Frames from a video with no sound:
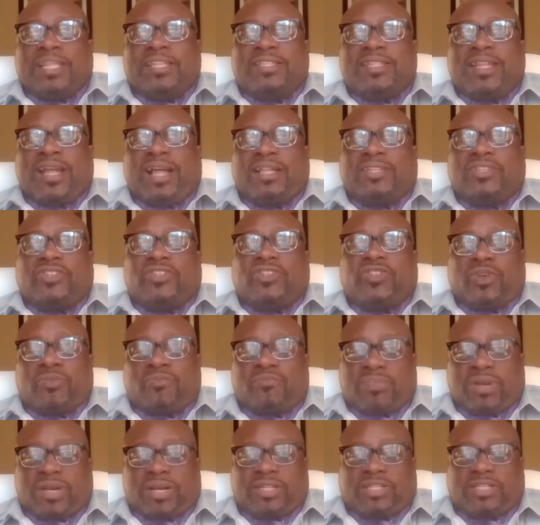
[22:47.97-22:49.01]
It's not so
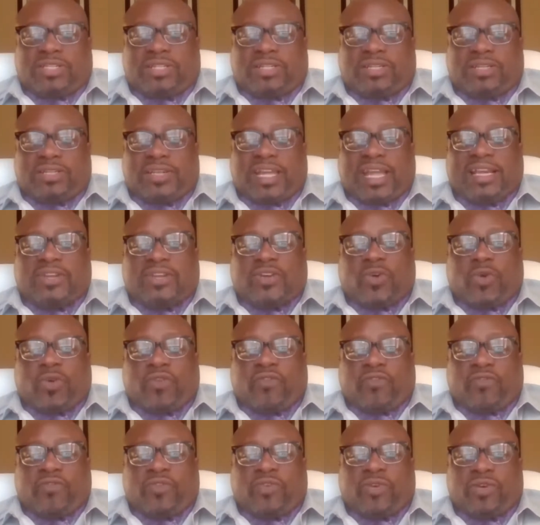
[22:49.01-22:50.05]
much that
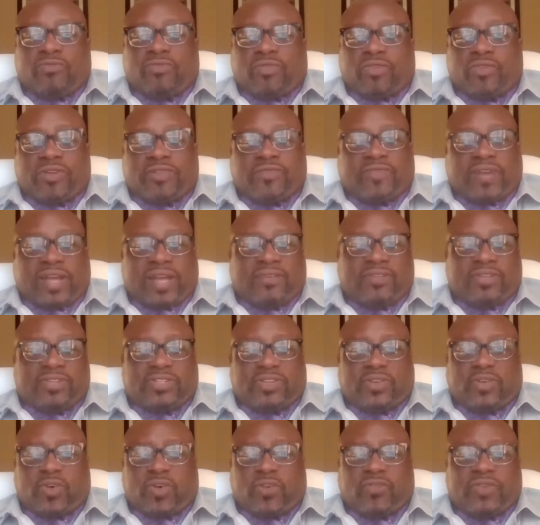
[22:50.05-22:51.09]

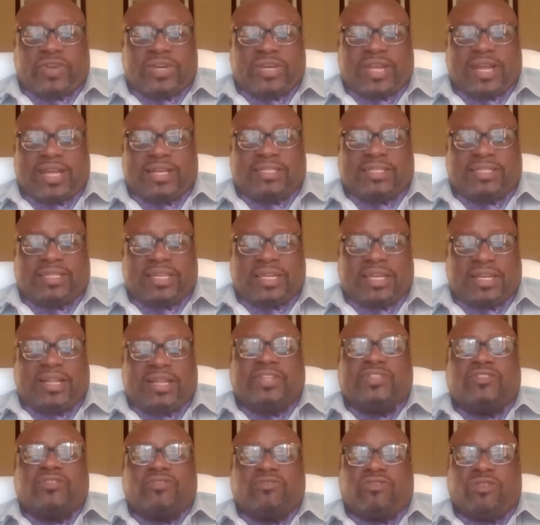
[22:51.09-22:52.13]
coronavirus or COVID-19
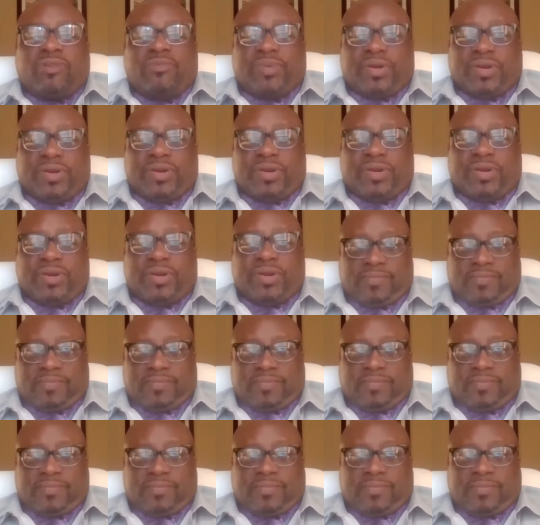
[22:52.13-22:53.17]
is criminal.
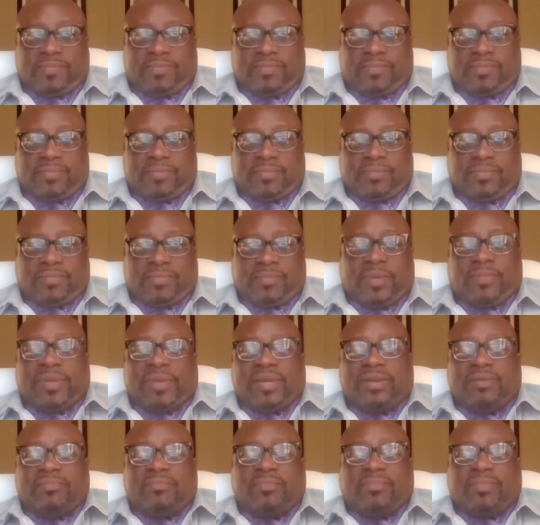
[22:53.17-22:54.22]
I
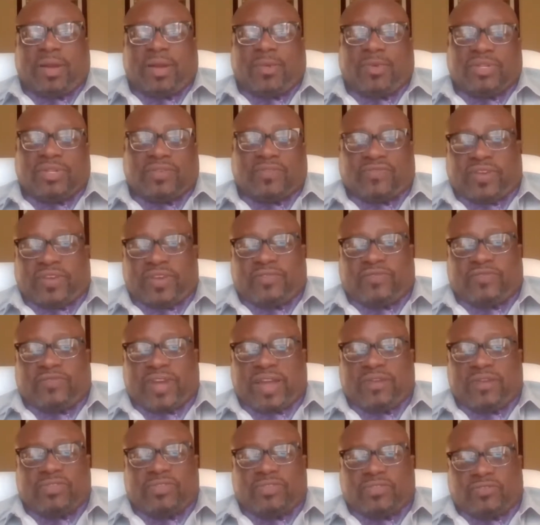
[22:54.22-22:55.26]
mean, how is a
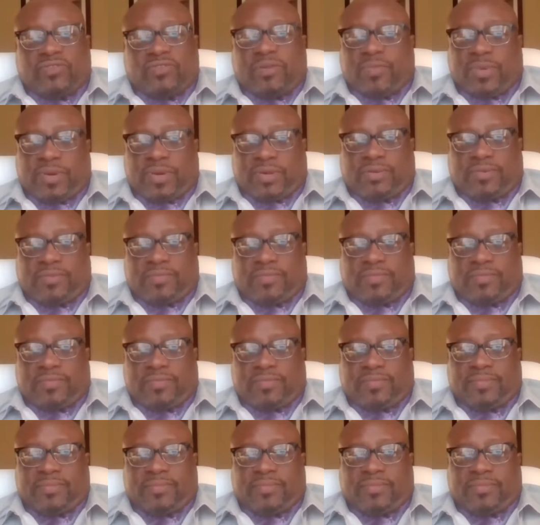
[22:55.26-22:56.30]
virus criminal,
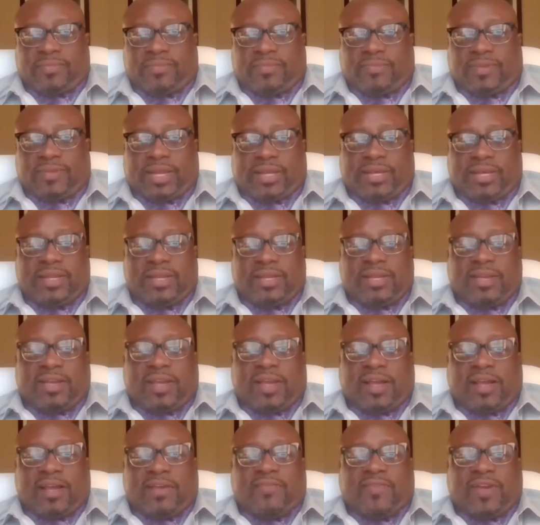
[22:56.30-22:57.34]
right?
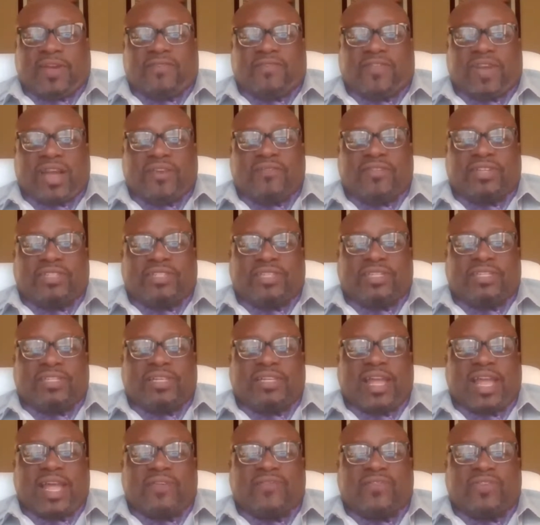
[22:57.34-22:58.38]
A virus
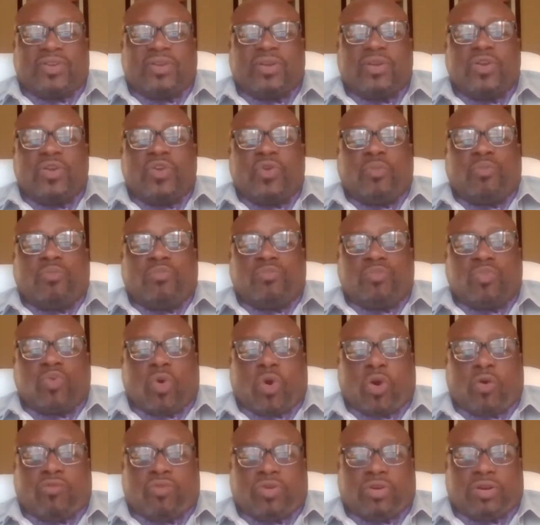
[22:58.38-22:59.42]
doesn't have a
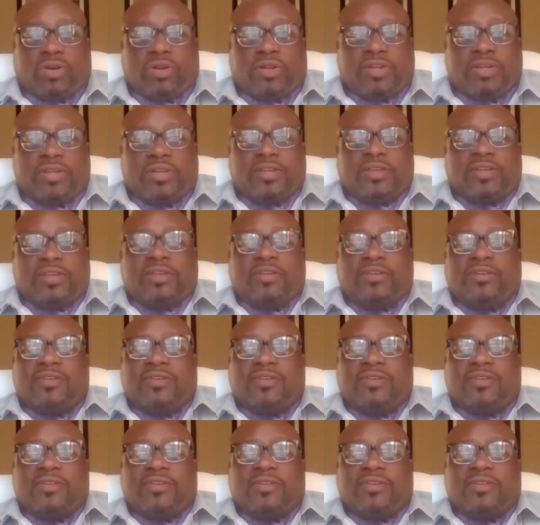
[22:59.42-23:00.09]
moral,